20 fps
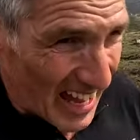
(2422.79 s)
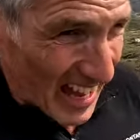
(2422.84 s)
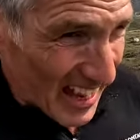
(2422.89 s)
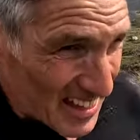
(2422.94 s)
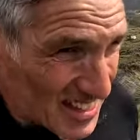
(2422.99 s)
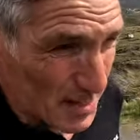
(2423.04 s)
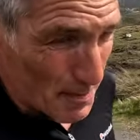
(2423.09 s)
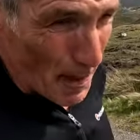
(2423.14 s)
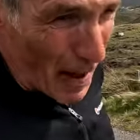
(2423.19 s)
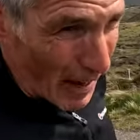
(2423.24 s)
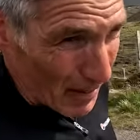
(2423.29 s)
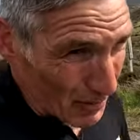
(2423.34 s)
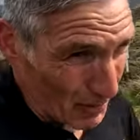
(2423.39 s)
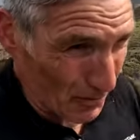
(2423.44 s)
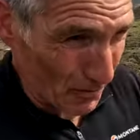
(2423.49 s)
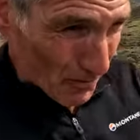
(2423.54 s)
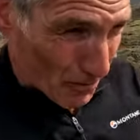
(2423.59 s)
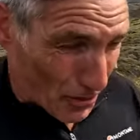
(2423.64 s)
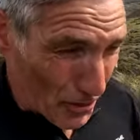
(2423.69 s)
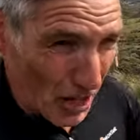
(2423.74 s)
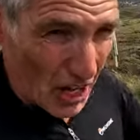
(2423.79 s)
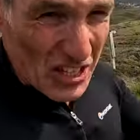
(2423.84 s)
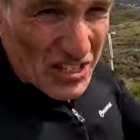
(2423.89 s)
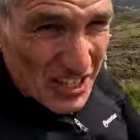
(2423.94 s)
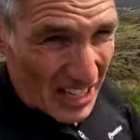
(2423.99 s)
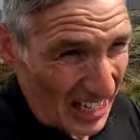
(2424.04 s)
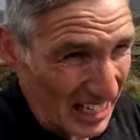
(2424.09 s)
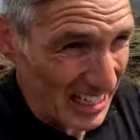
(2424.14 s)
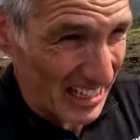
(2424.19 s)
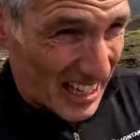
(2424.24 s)
It's about
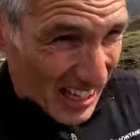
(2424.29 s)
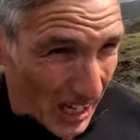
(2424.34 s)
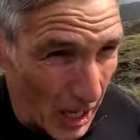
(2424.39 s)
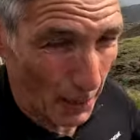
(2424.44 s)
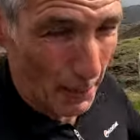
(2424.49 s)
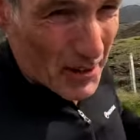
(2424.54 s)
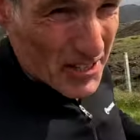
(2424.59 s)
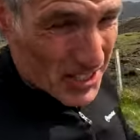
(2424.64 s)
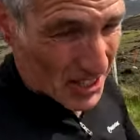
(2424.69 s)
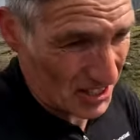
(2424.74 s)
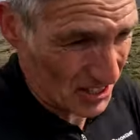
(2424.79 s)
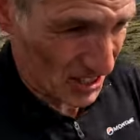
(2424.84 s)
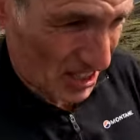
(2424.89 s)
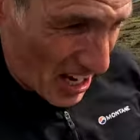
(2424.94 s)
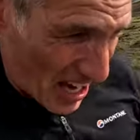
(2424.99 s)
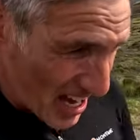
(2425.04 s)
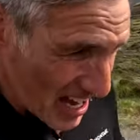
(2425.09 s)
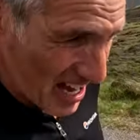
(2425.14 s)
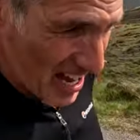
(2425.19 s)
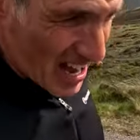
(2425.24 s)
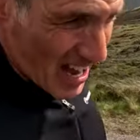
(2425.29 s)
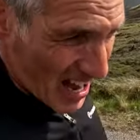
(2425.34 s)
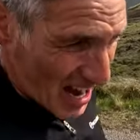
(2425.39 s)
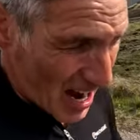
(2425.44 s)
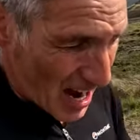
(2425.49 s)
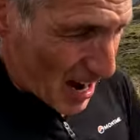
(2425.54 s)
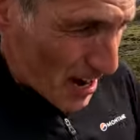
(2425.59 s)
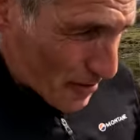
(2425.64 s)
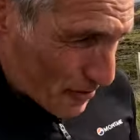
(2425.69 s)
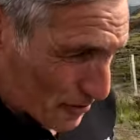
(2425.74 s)
13 kilometers
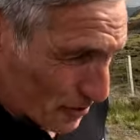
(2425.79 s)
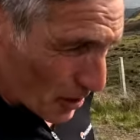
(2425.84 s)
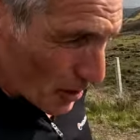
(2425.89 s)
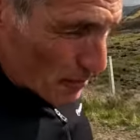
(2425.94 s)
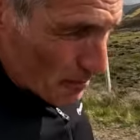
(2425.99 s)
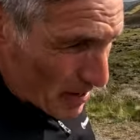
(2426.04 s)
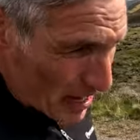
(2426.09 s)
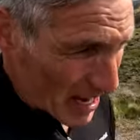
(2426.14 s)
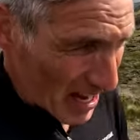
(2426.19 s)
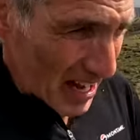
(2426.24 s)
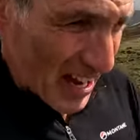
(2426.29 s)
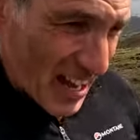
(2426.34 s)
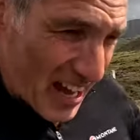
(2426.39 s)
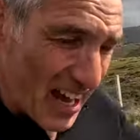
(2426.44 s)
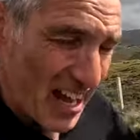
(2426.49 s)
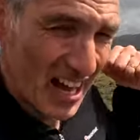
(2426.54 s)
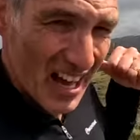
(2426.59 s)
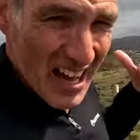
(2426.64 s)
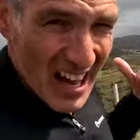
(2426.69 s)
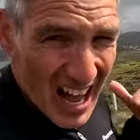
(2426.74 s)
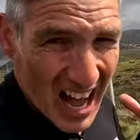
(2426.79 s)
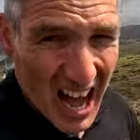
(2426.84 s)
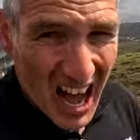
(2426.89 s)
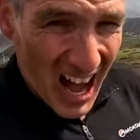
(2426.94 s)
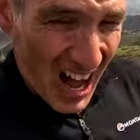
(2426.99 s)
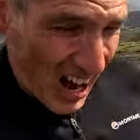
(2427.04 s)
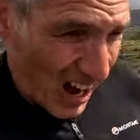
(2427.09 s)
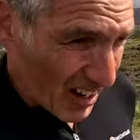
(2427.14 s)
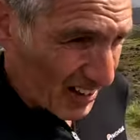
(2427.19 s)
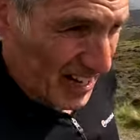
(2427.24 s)
from
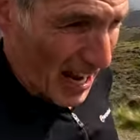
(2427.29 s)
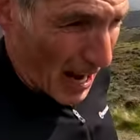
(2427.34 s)
our